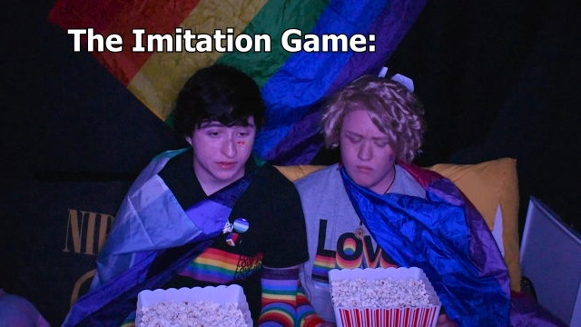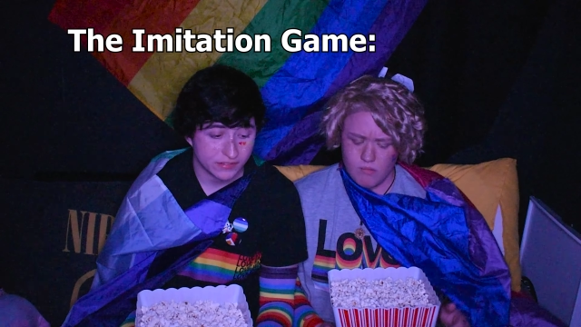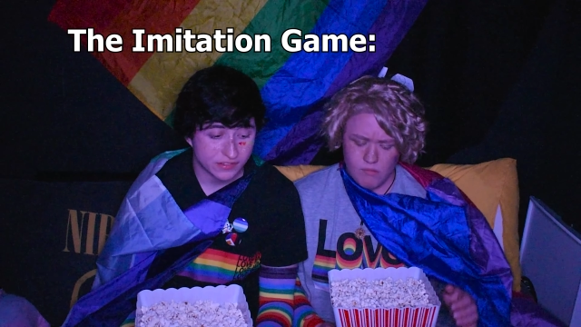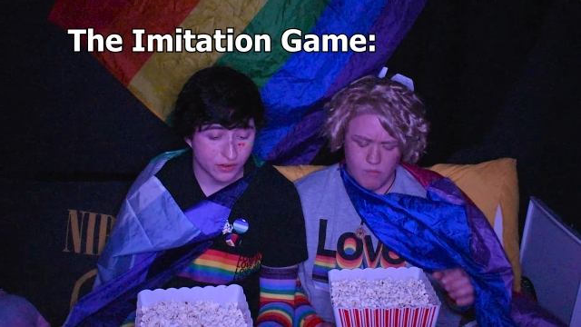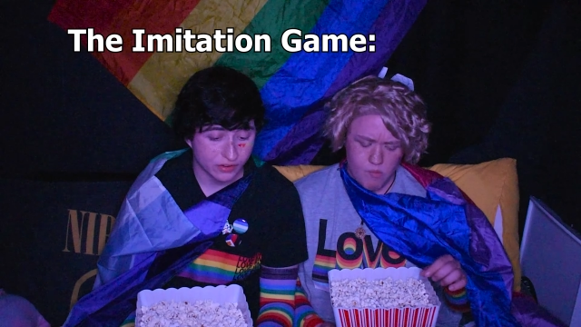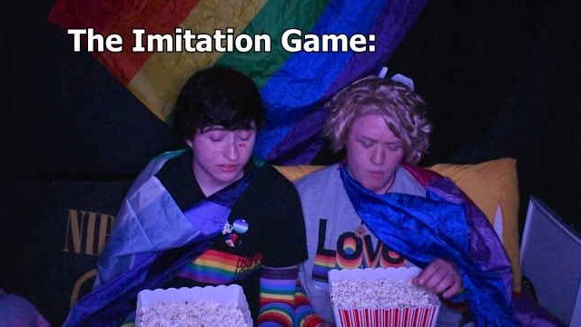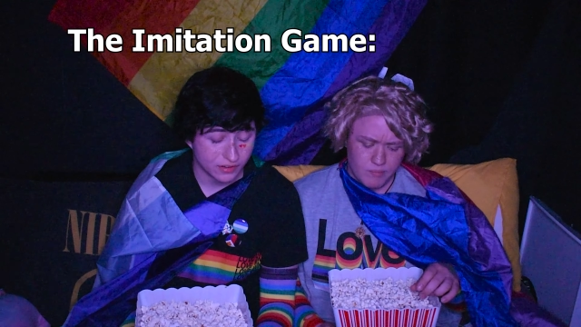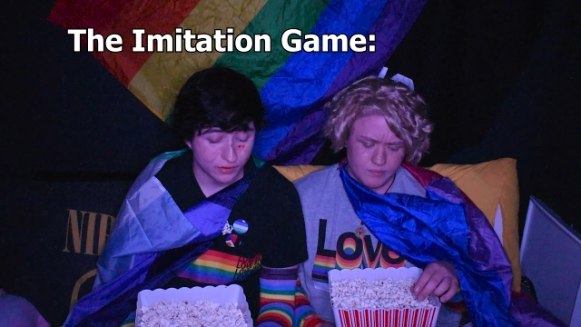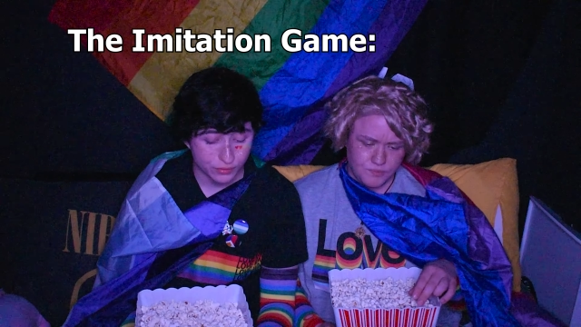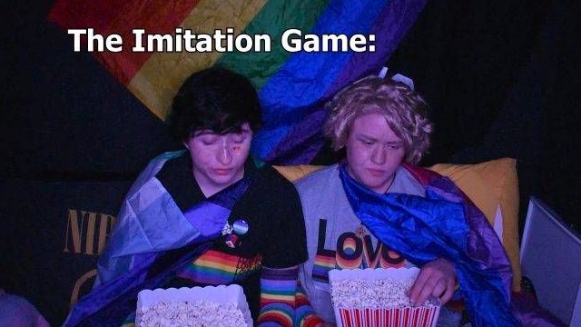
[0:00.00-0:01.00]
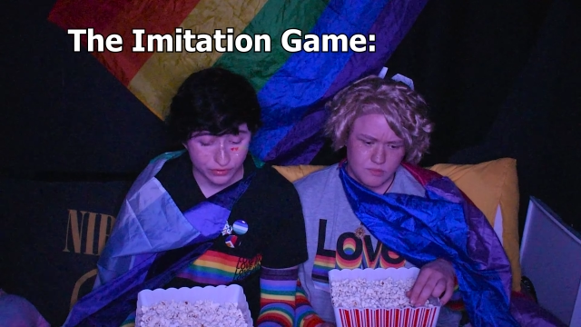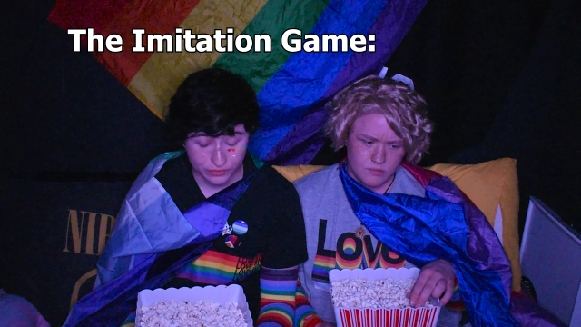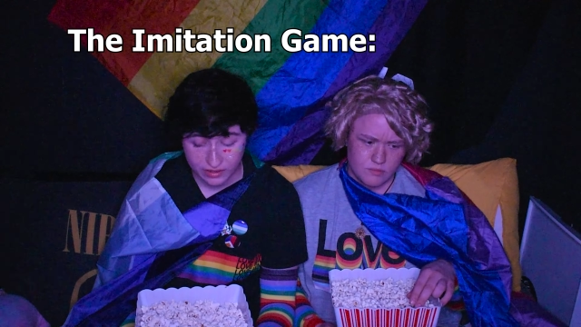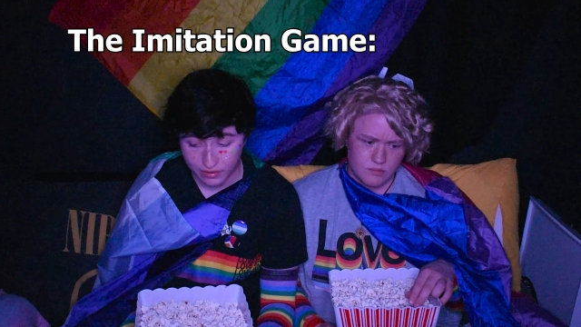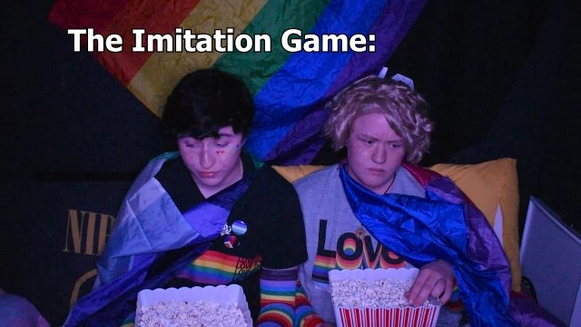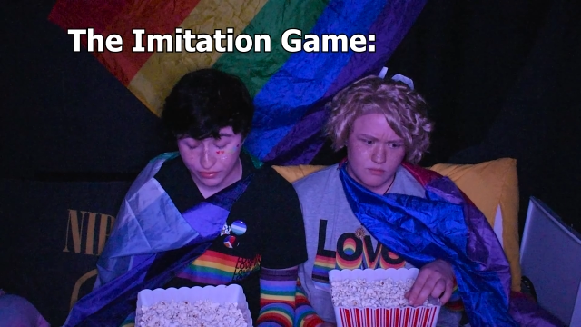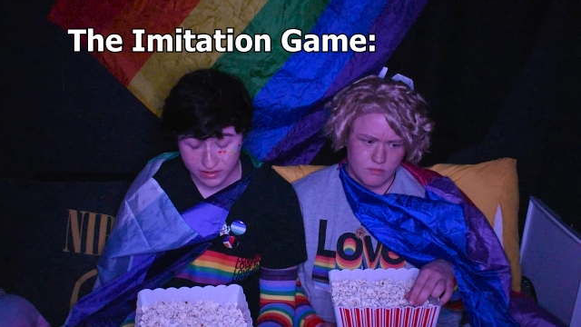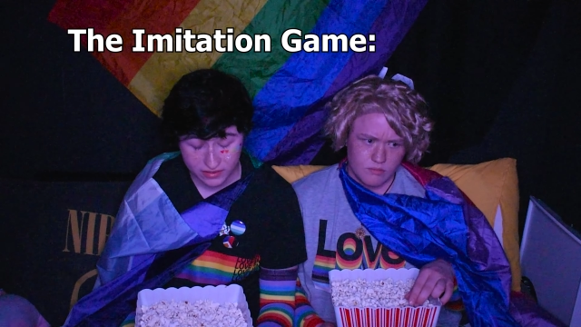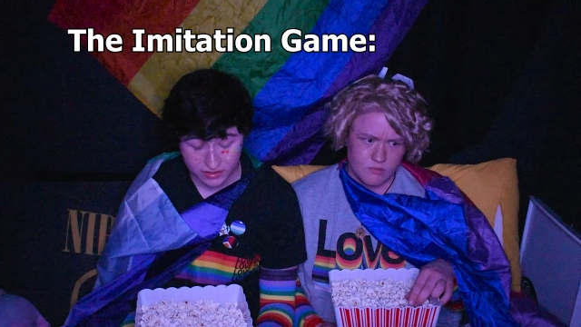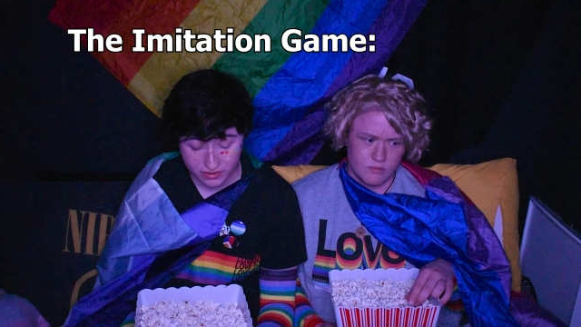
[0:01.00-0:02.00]
Speaker 1: been stuck in a Lotus Hotel for
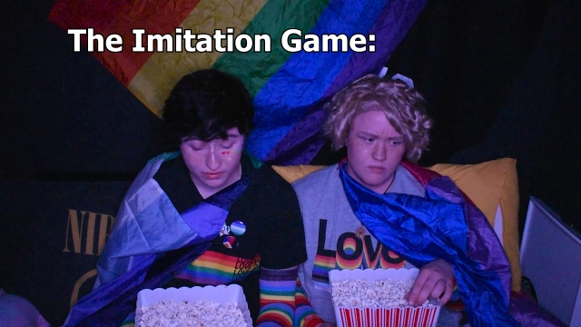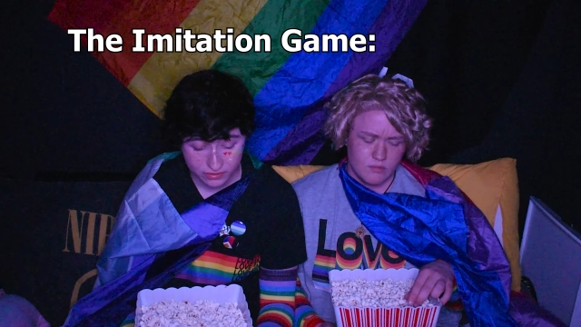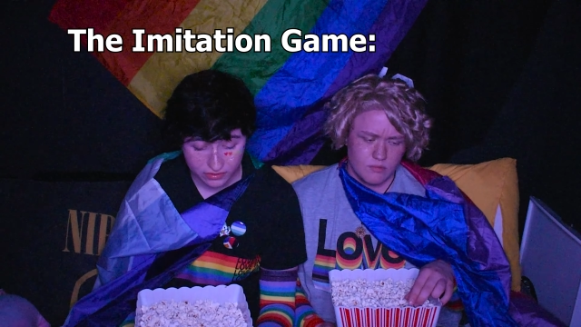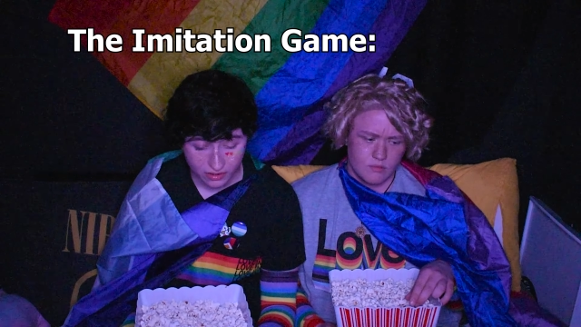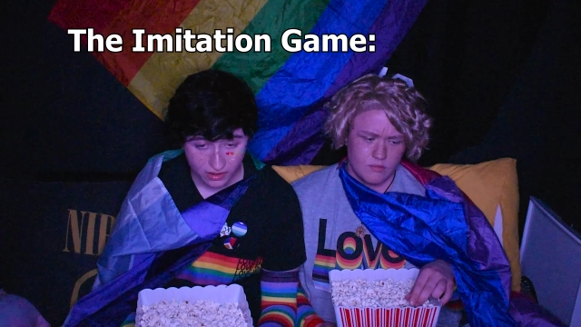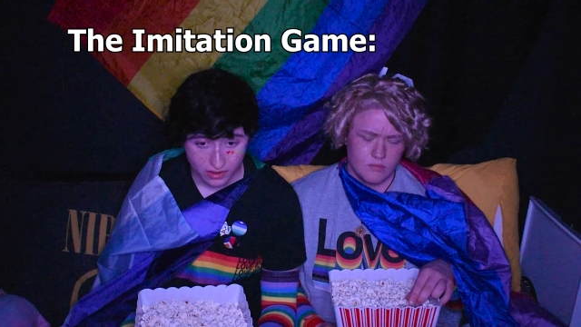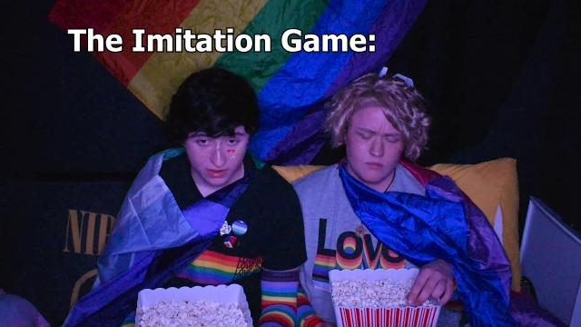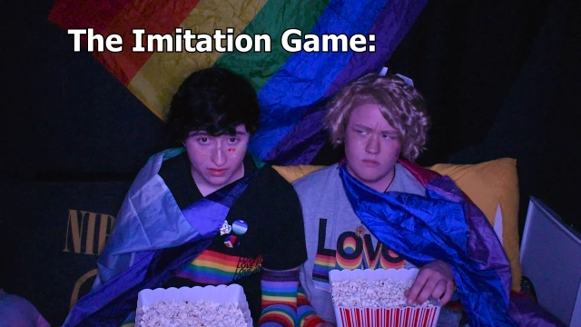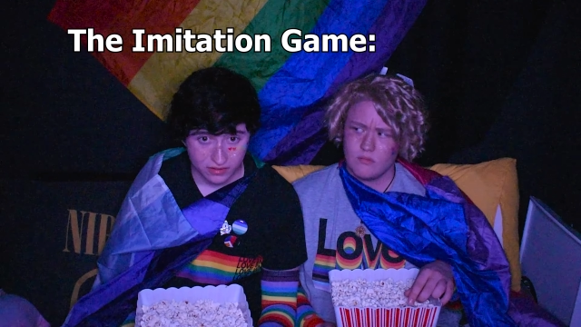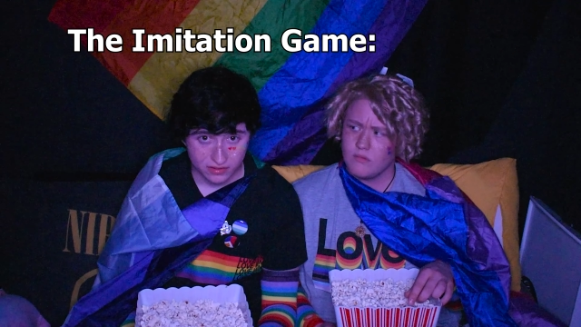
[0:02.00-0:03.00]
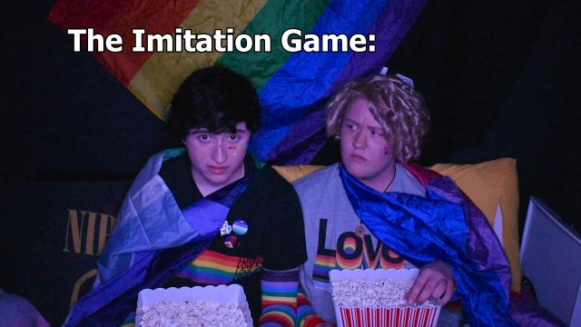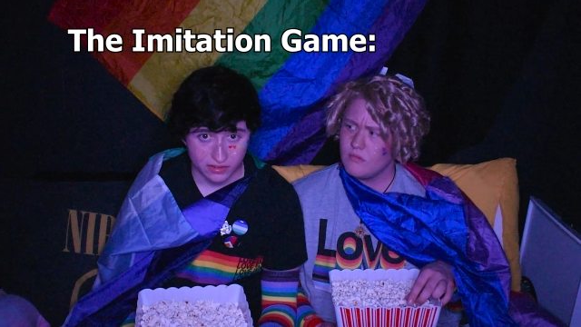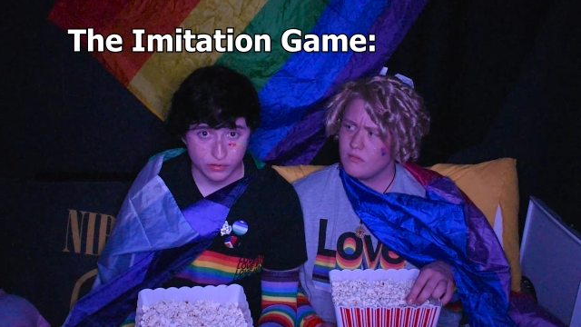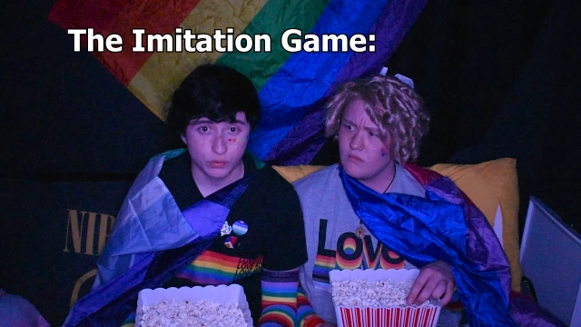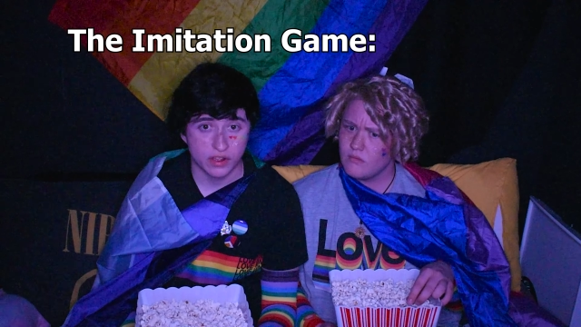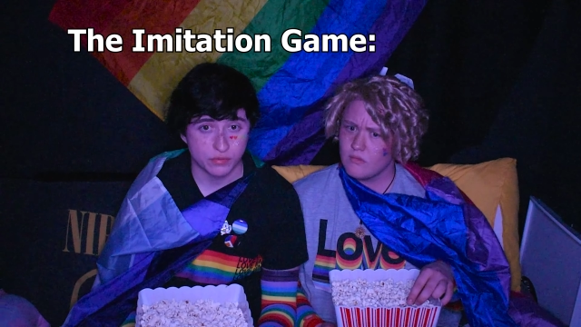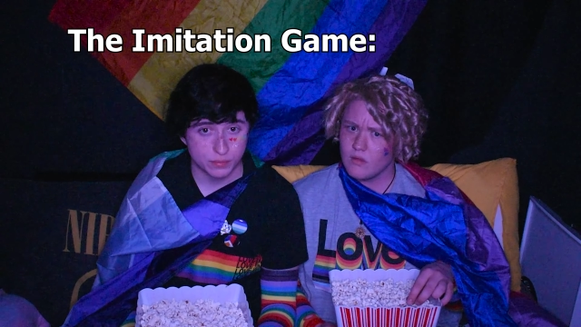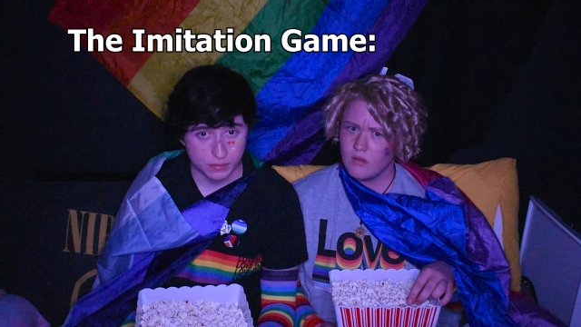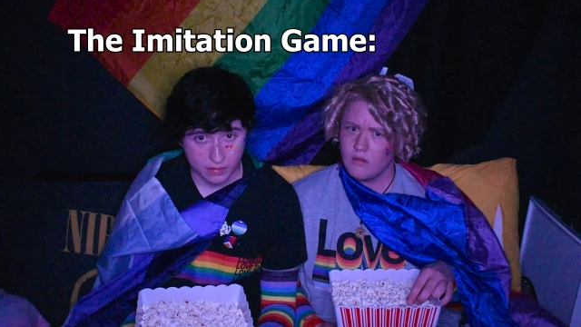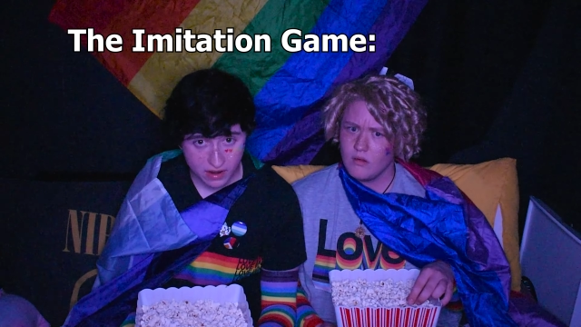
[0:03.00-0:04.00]
80 years, this would
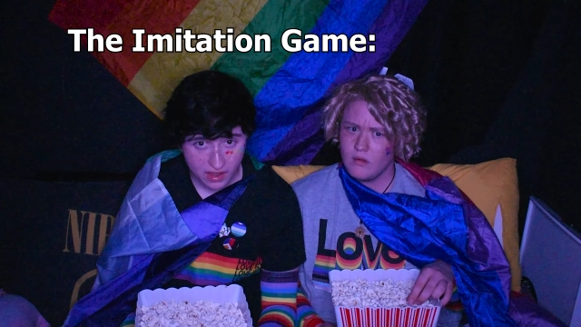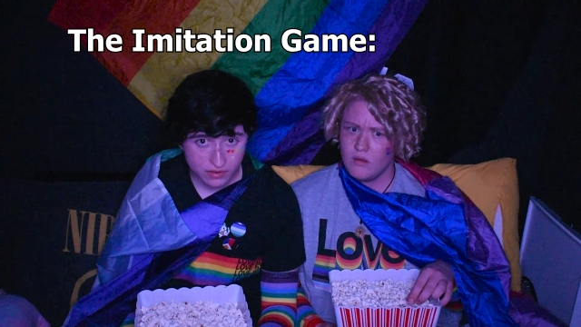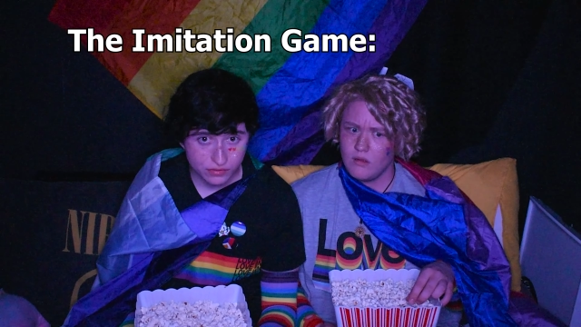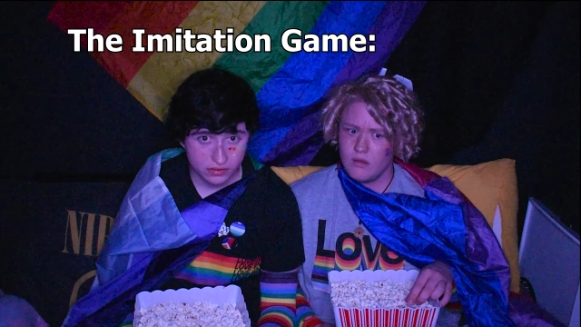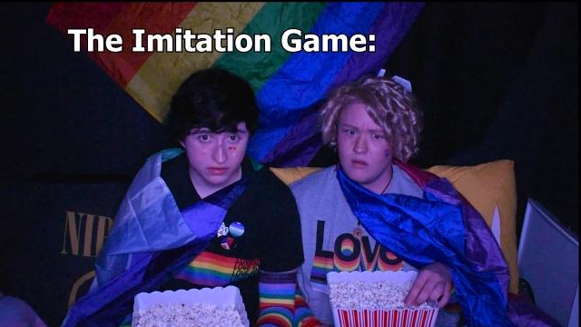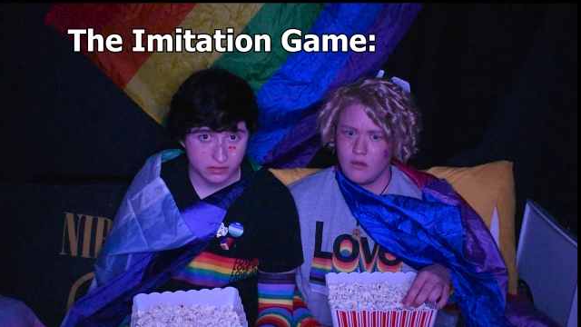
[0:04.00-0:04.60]
have been my life.